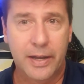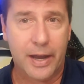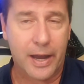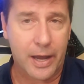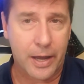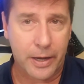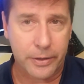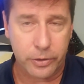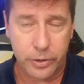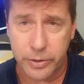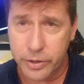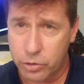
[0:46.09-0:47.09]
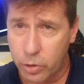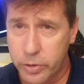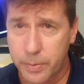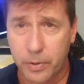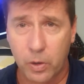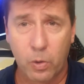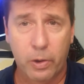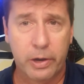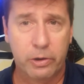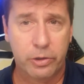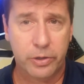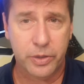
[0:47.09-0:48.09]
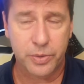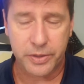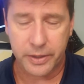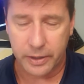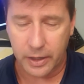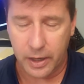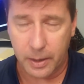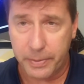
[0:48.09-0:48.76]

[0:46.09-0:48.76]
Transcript: and they're using drone deploy or they're using